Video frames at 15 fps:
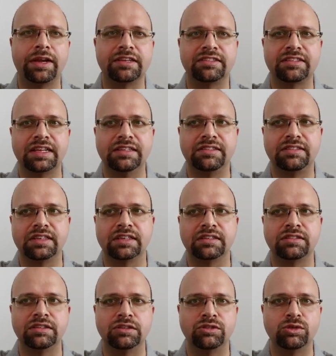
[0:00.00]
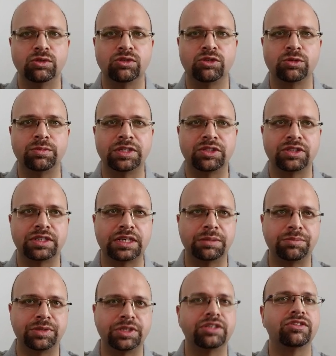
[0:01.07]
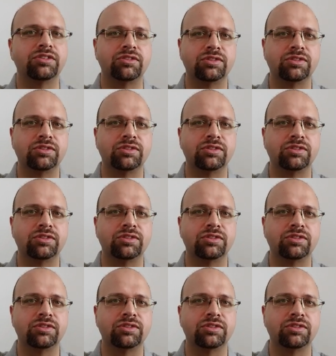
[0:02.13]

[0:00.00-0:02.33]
and Celsius is used to measure temperature.